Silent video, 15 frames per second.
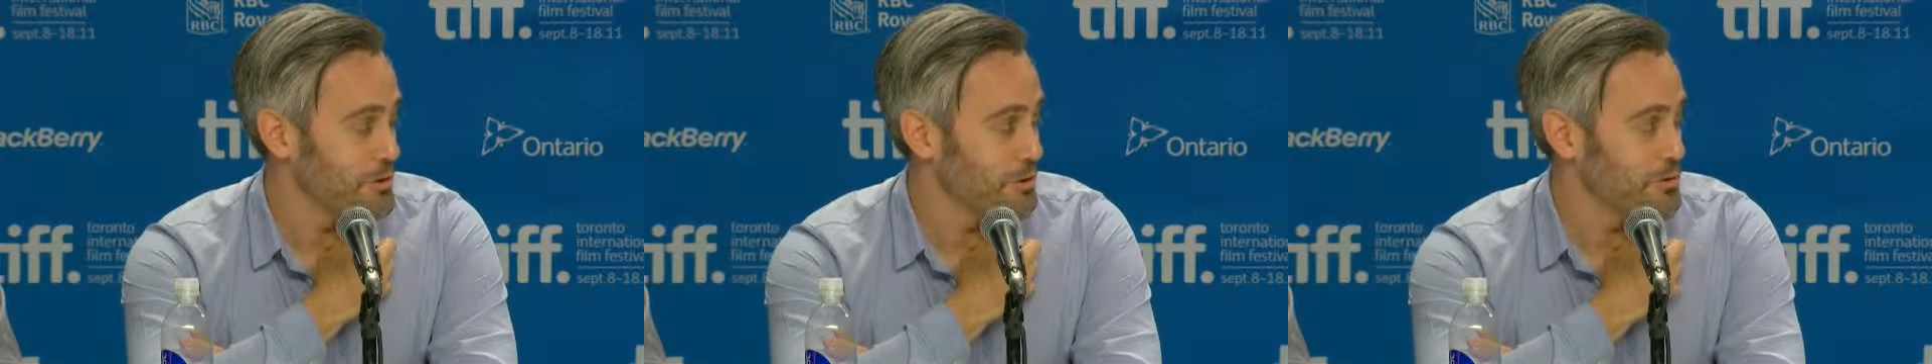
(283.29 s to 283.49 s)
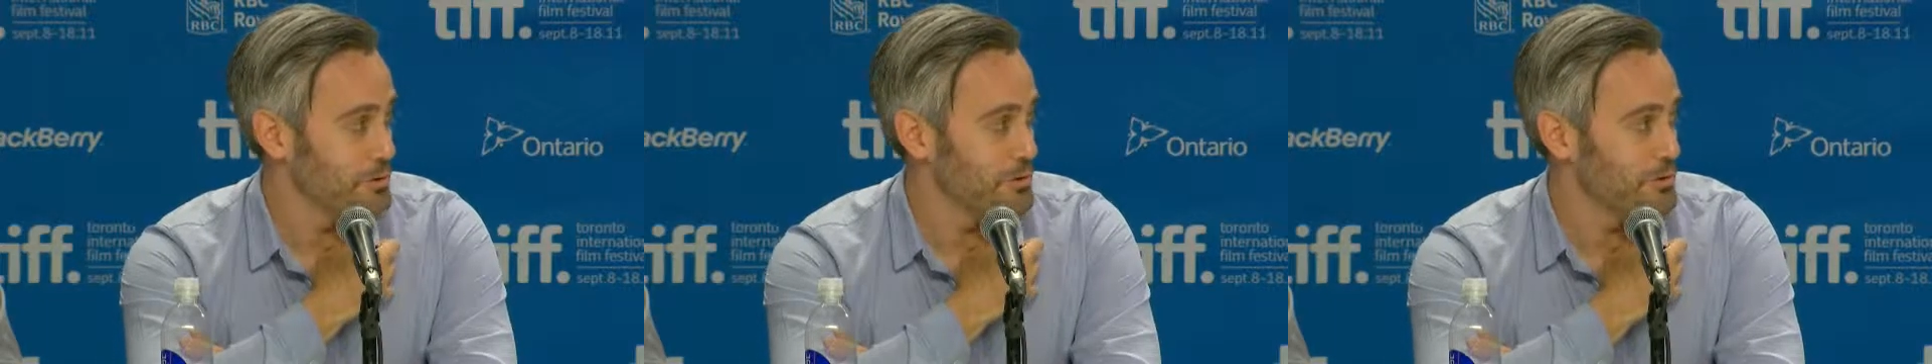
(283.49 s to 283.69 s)

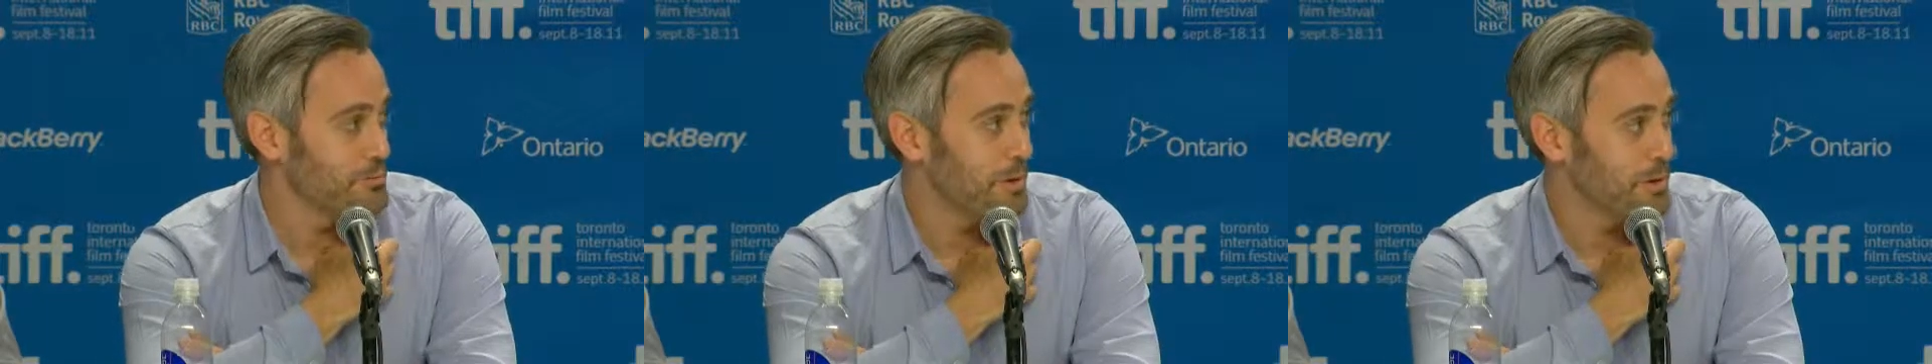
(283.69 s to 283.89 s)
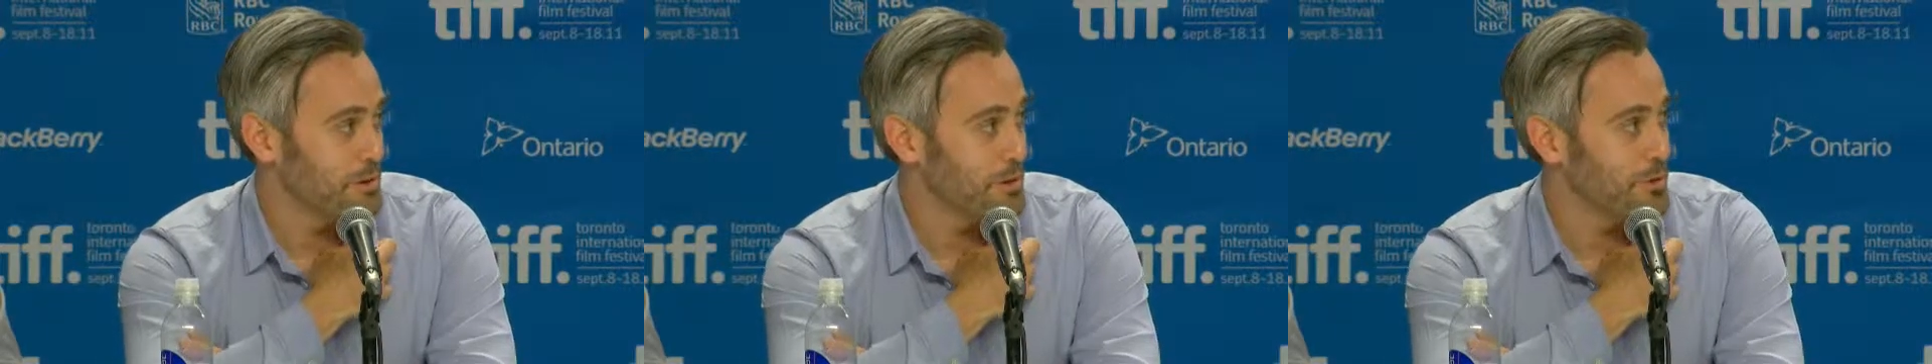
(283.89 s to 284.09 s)
sort of
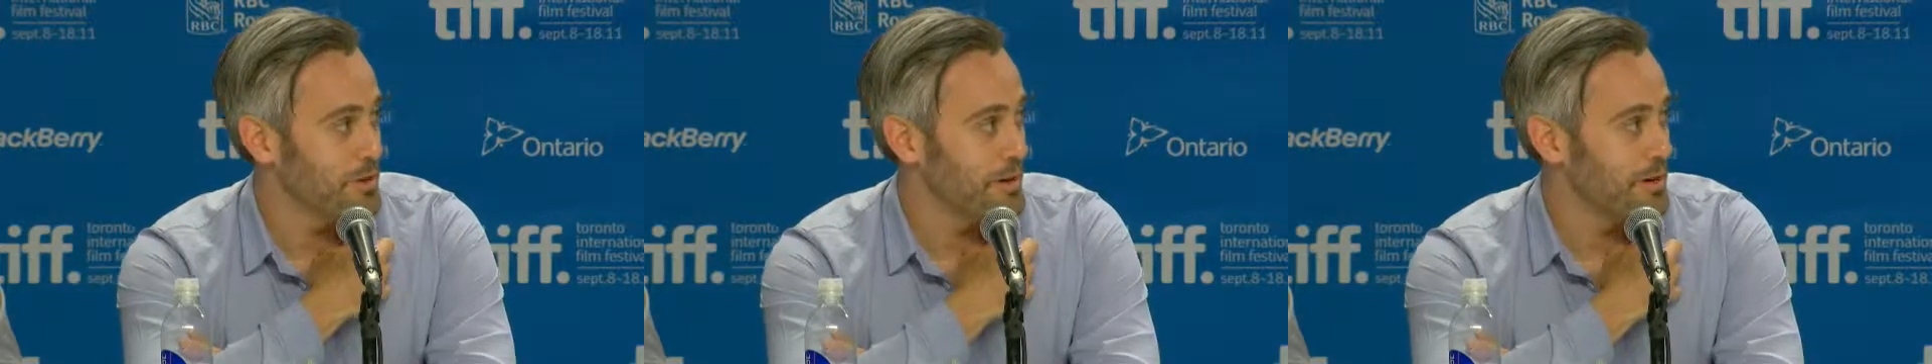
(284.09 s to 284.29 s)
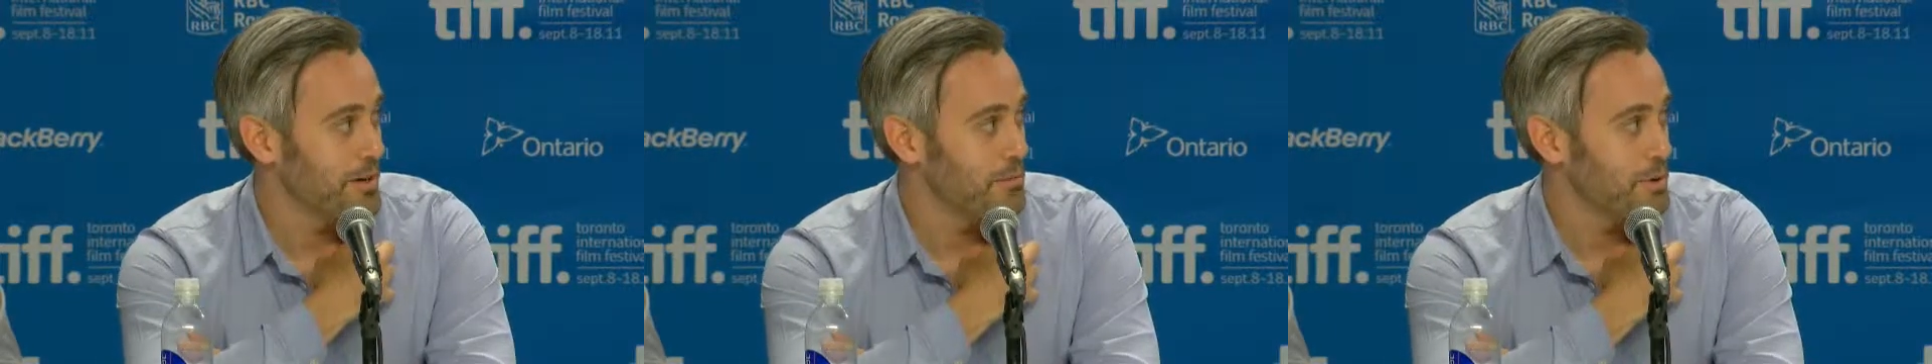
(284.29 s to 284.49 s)
spent all
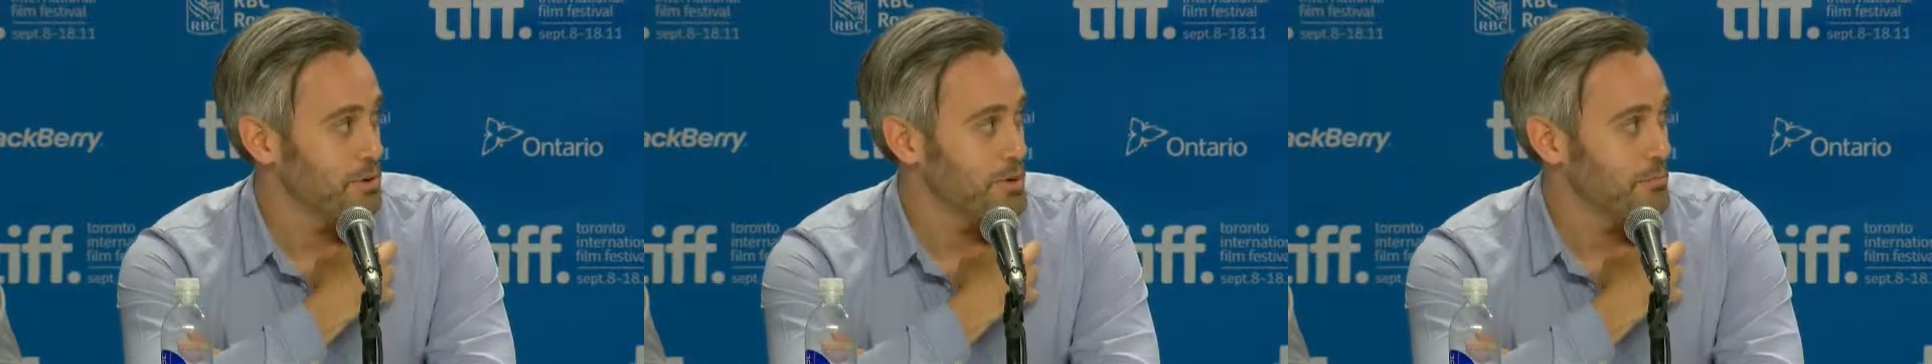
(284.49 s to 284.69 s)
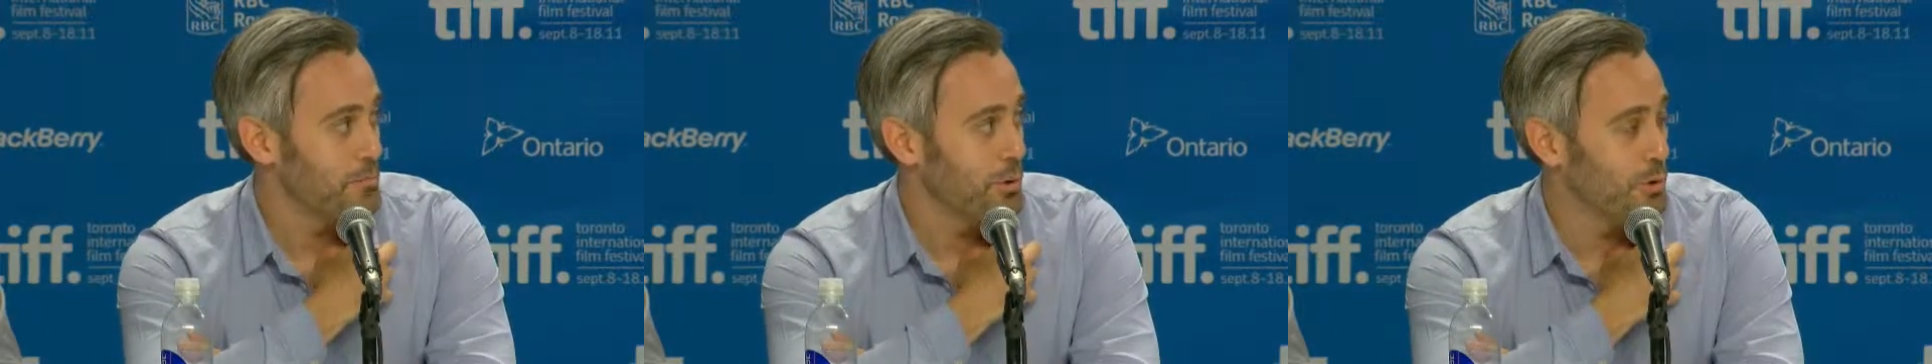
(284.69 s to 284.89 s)
day
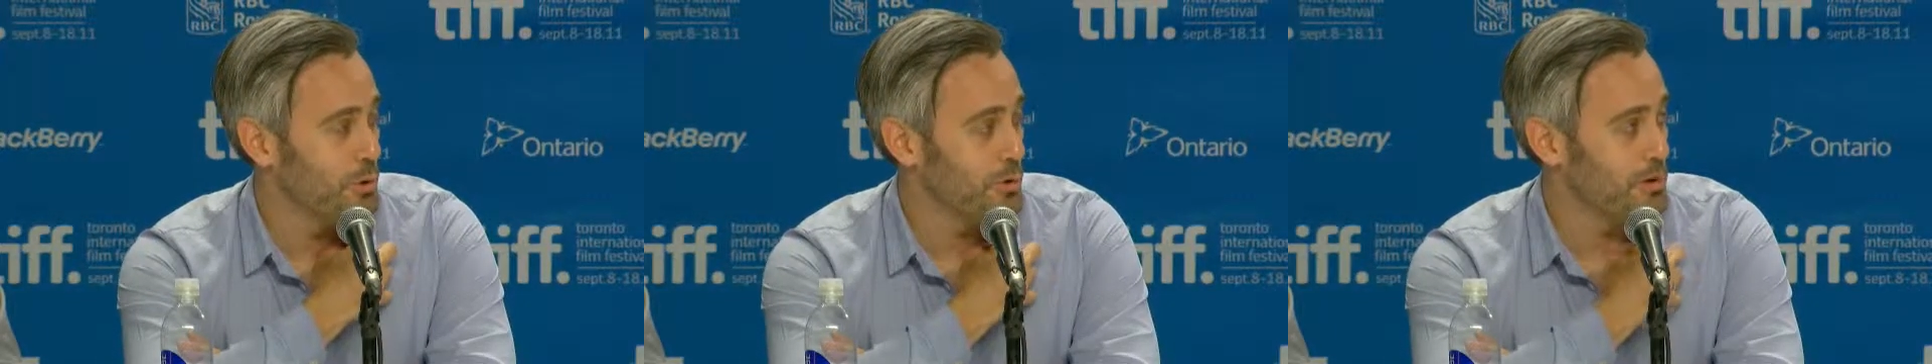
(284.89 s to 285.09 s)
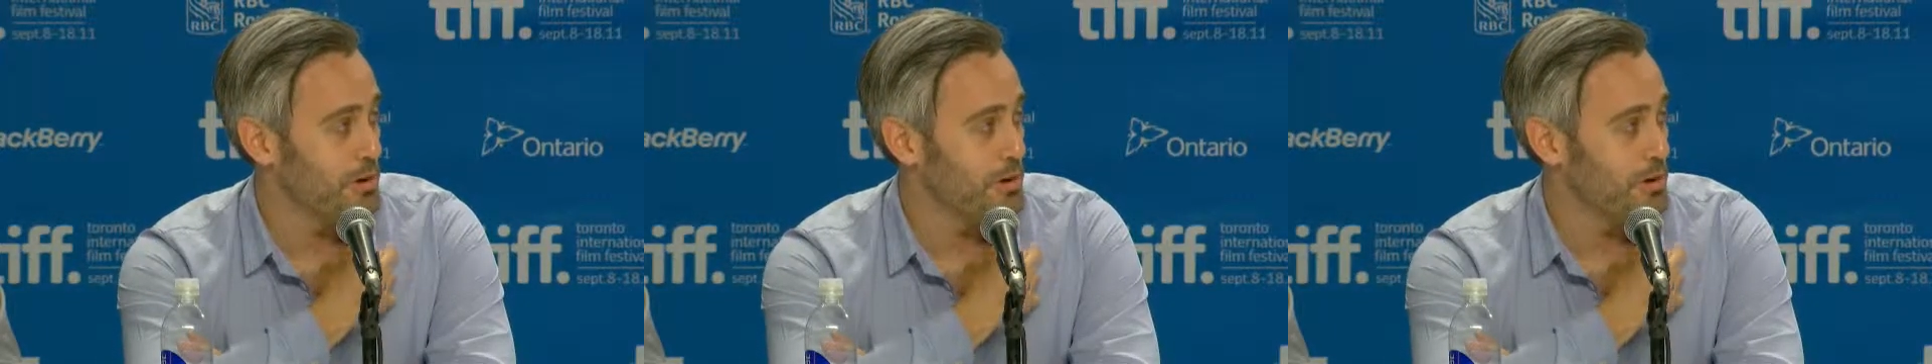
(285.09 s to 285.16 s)
watching porn,